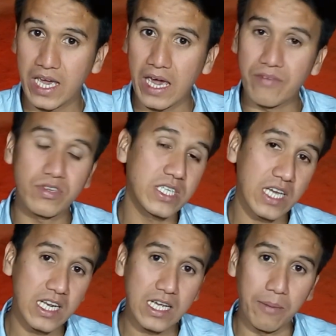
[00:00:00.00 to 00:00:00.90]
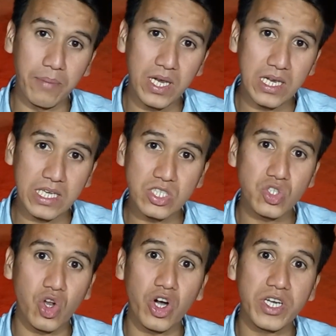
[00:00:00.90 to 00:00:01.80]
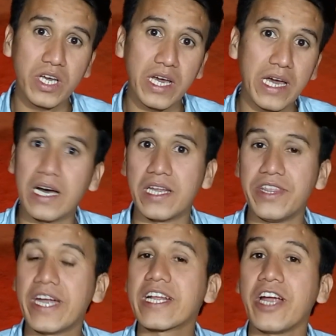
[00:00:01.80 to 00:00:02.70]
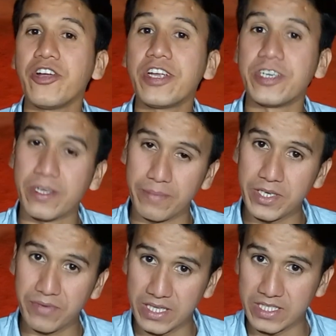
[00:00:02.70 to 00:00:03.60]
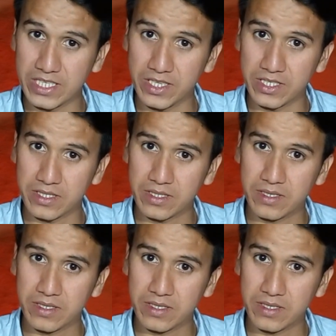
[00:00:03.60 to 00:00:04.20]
every single couple is not that kind of intimate with each other.